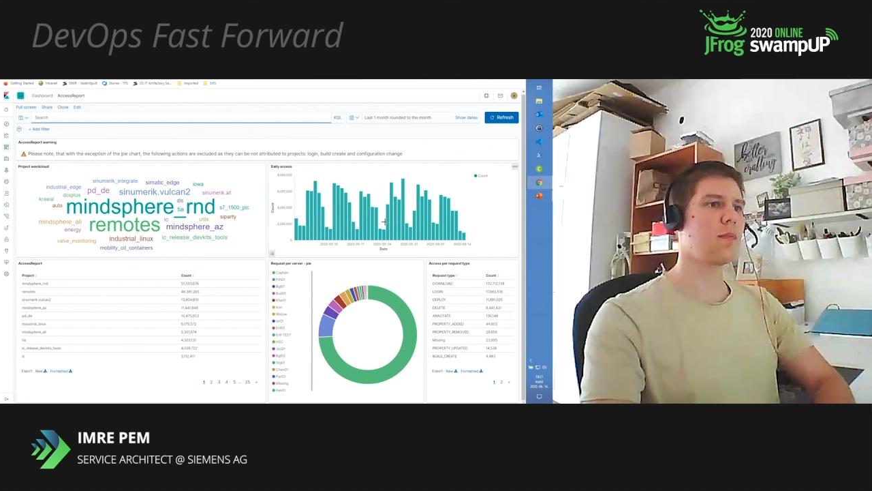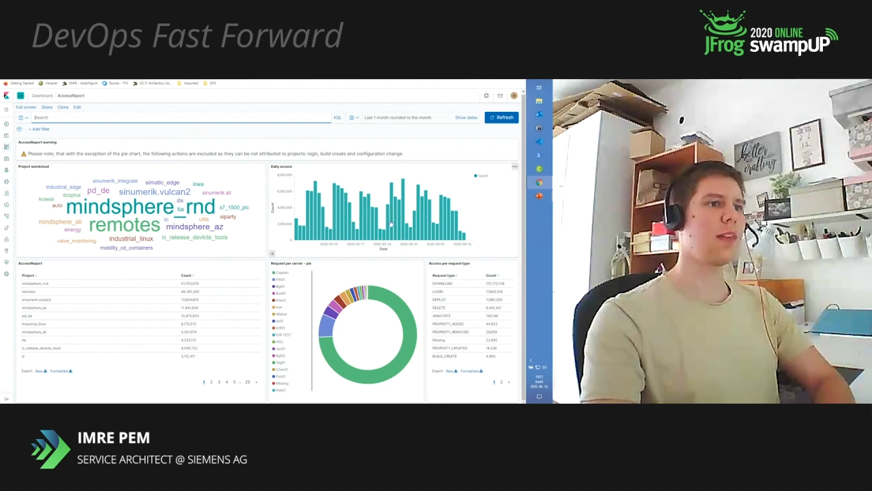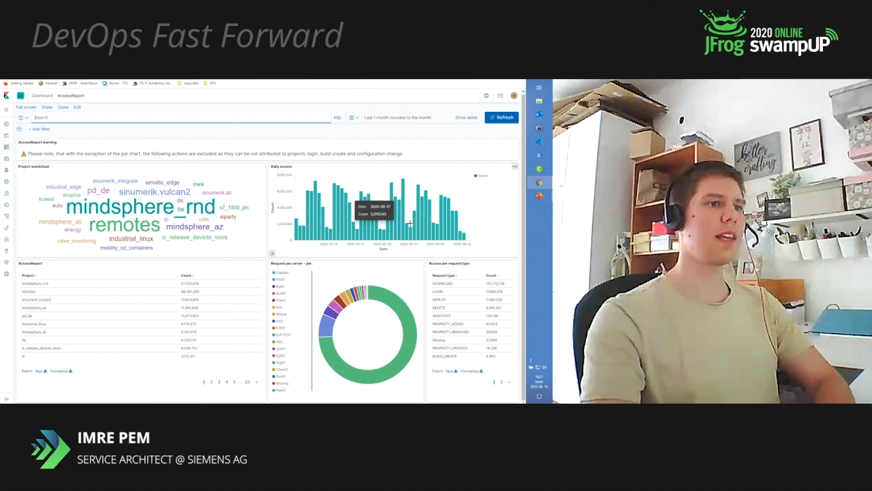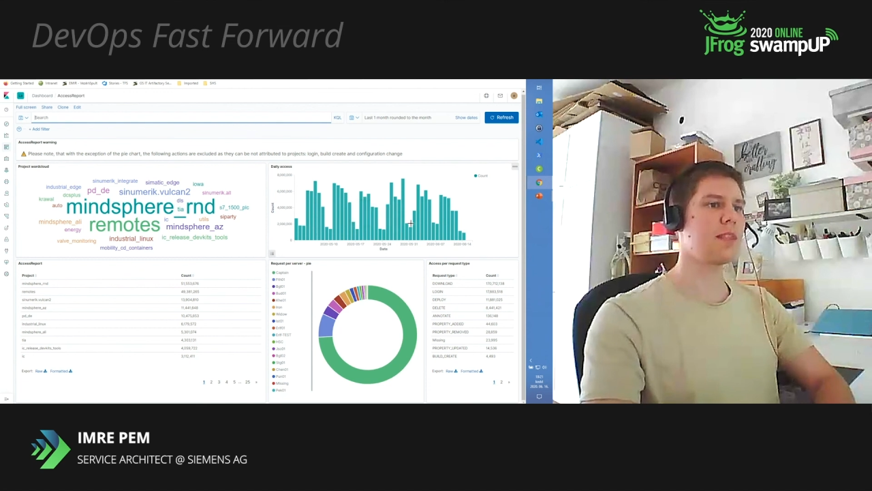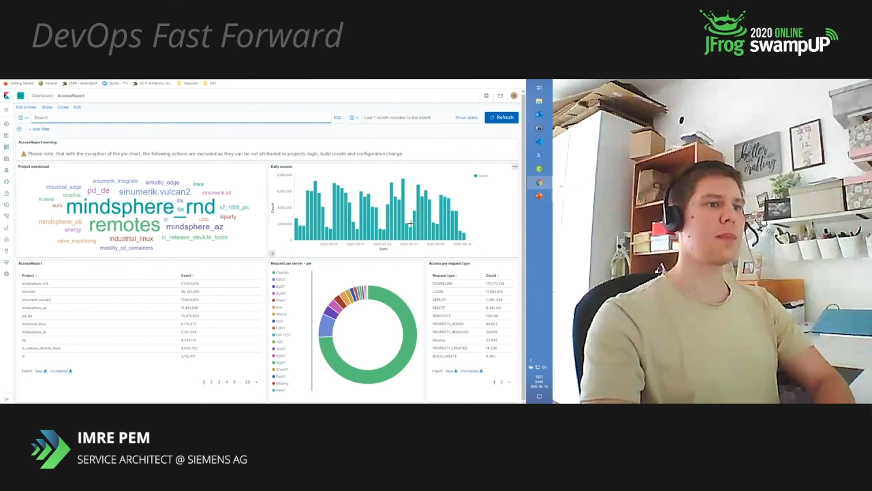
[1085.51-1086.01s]

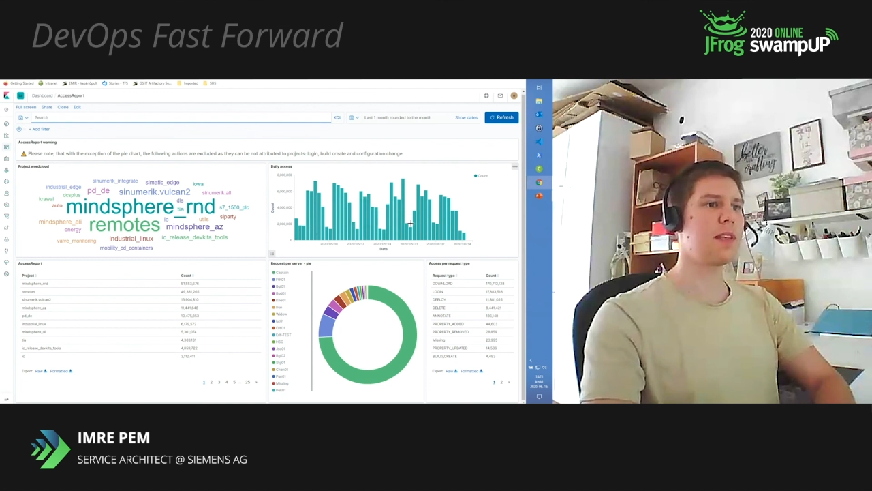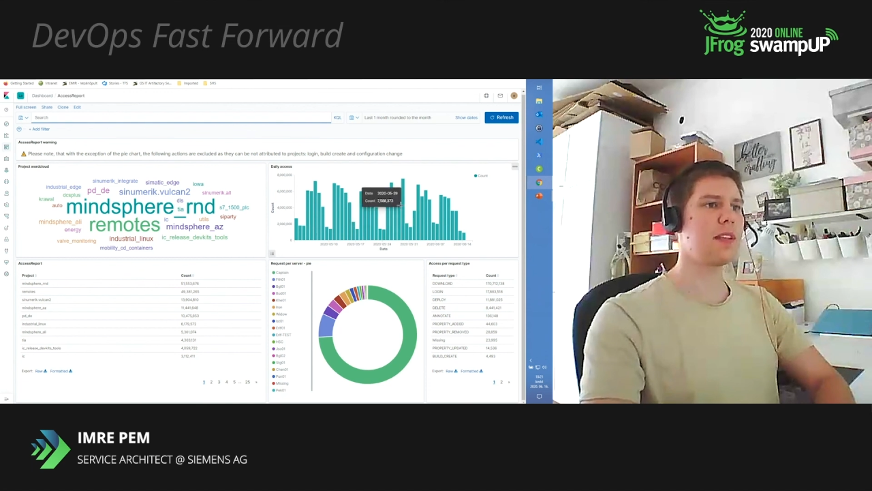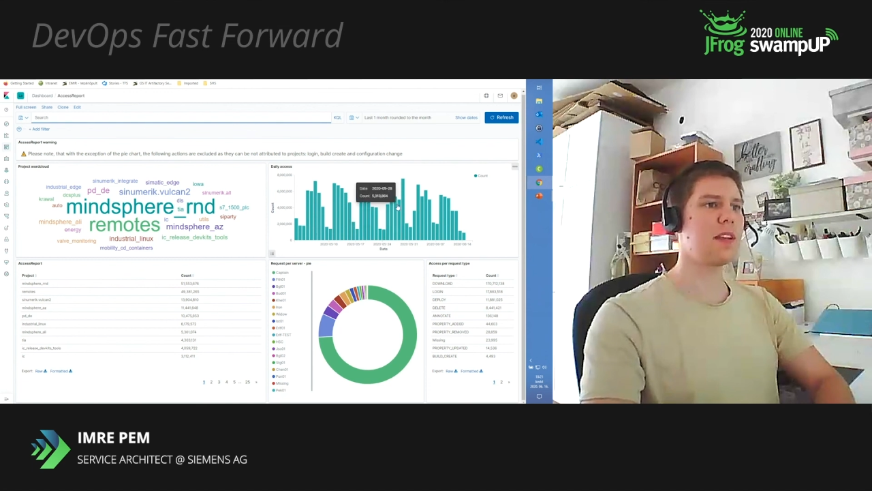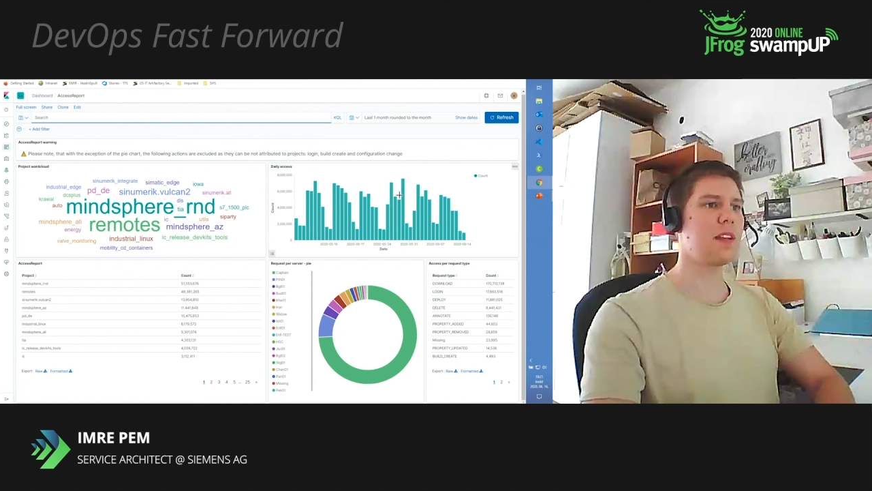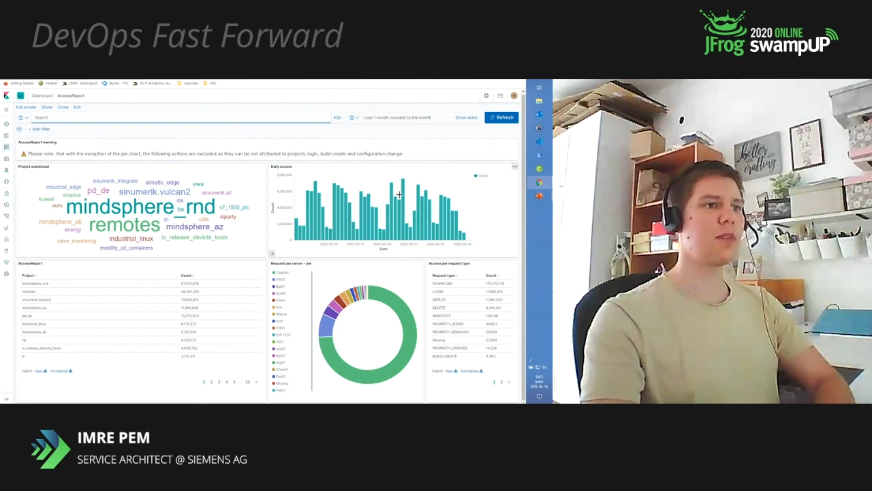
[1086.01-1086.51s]
less
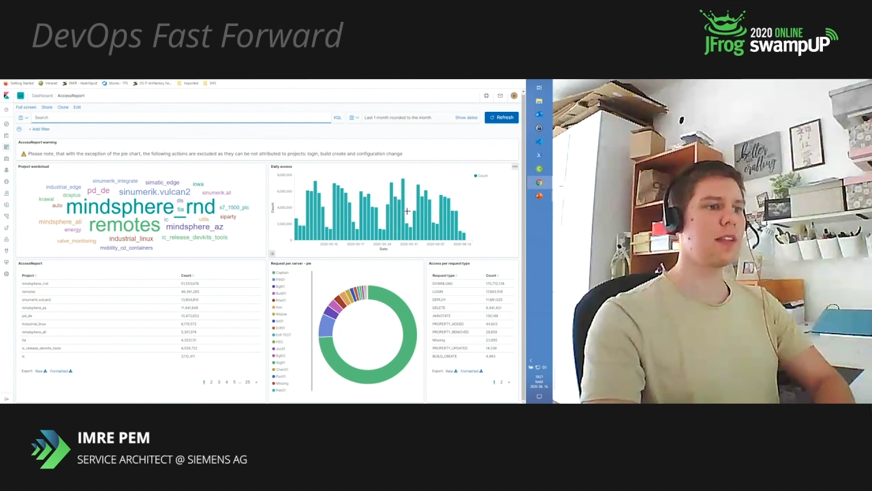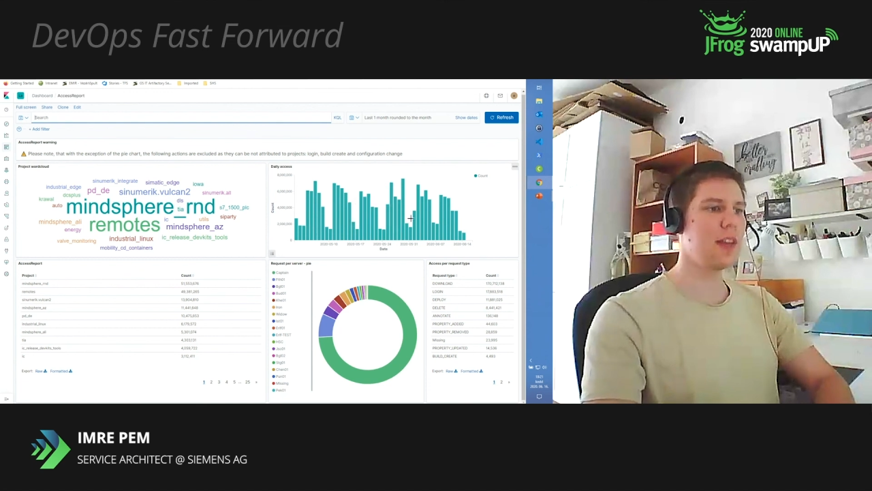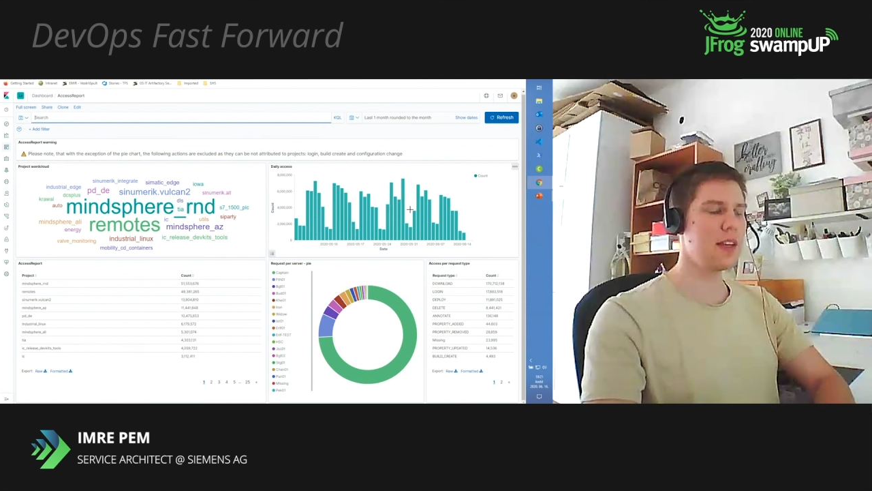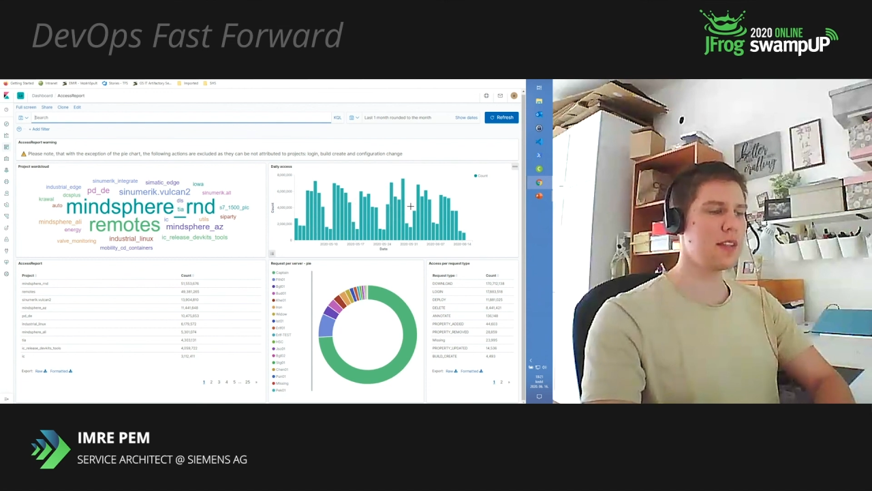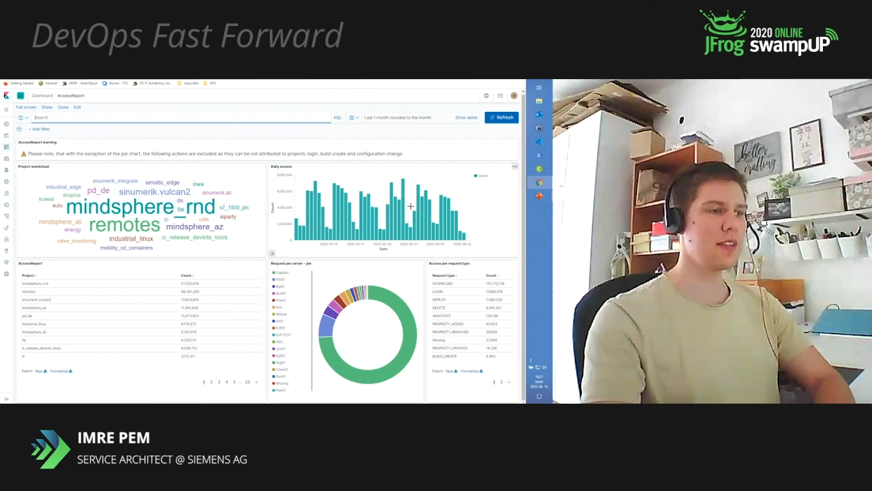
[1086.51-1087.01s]
busy than the
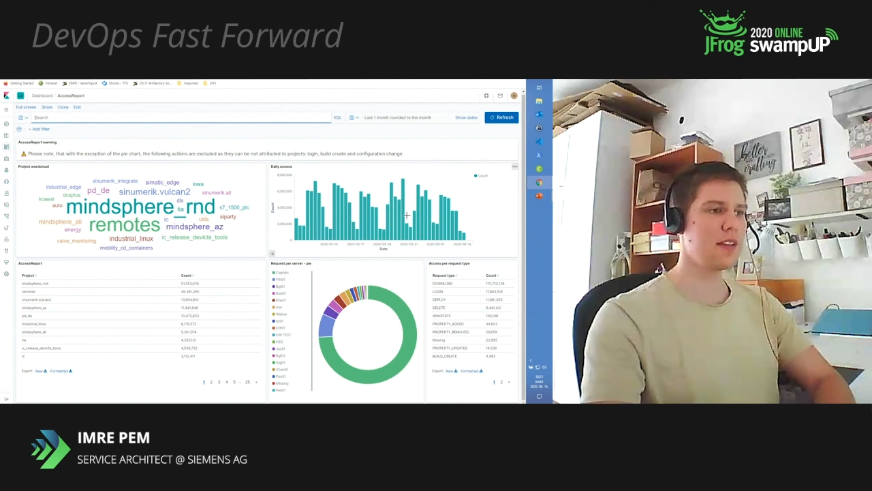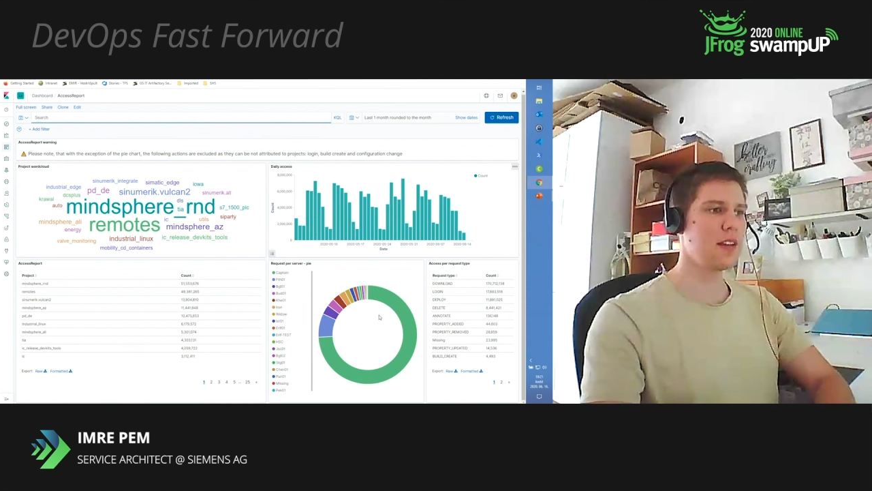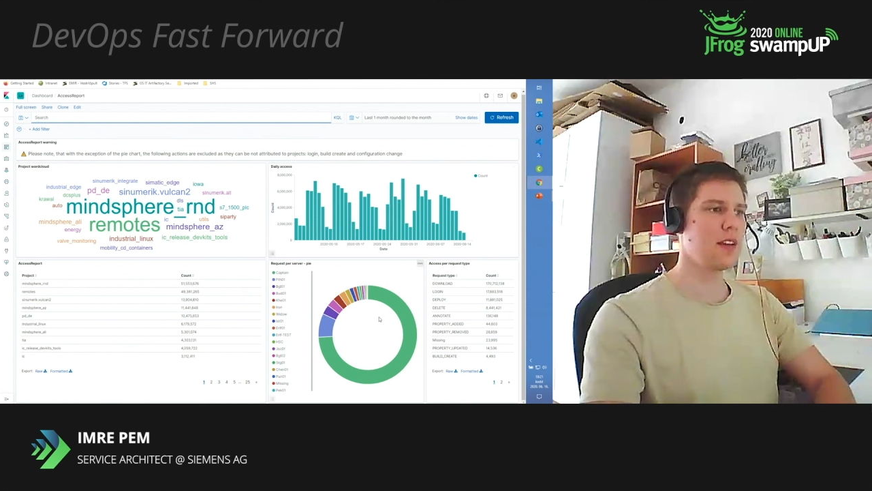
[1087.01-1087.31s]
weekdays.